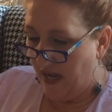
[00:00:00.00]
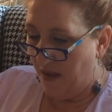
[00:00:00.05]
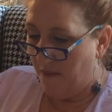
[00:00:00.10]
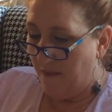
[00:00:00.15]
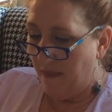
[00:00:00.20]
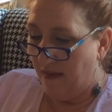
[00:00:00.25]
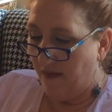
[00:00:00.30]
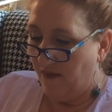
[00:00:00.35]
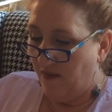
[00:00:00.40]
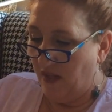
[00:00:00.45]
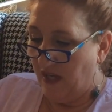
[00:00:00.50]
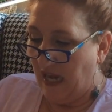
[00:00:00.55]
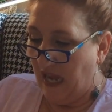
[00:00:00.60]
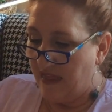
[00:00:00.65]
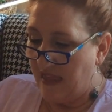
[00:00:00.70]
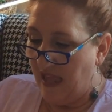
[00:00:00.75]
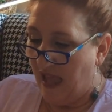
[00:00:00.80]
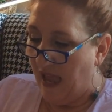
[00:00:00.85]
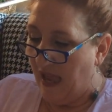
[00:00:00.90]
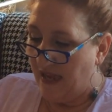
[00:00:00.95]
to look
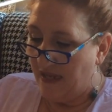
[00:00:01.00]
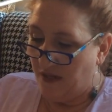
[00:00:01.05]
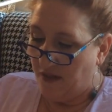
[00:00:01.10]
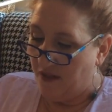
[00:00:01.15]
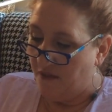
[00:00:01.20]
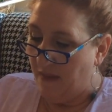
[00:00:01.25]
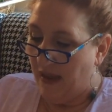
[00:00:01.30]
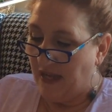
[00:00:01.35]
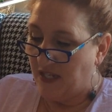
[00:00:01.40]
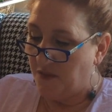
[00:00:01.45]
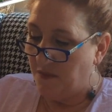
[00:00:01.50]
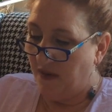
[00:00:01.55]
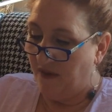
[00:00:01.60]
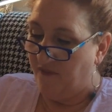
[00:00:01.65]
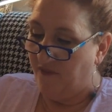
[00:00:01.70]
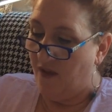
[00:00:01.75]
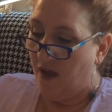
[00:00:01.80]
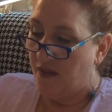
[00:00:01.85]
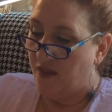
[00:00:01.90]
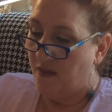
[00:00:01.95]
at that and just match my
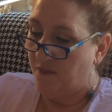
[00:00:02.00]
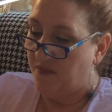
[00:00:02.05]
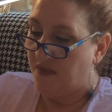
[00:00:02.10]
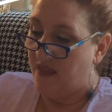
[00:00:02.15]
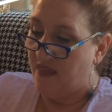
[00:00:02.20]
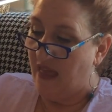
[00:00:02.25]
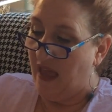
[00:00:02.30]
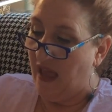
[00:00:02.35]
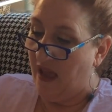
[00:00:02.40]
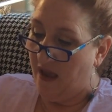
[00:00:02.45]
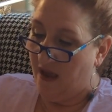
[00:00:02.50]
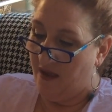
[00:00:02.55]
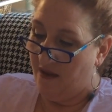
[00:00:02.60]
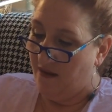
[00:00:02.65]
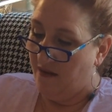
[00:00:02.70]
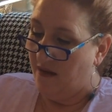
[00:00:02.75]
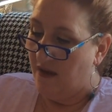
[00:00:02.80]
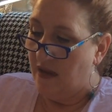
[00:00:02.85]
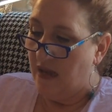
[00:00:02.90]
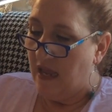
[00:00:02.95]
floss up to
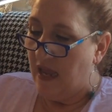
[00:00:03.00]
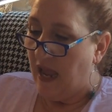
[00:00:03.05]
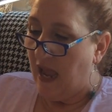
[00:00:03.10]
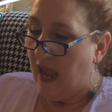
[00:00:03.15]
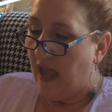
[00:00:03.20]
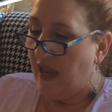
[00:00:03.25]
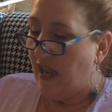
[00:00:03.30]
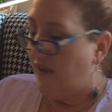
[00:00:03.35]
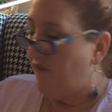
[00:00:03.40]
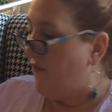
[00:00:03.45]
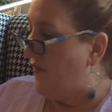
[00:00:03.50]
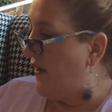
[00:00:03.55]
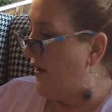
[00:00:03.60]
that. And I